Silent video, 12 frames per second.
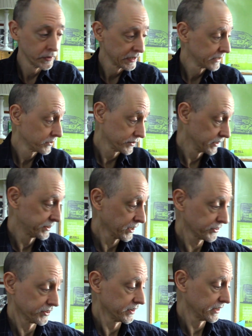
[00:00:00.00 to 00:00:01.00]
and it
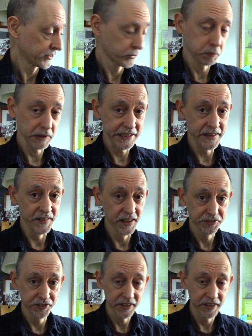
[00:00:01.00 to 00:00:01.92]
doesn't explain this,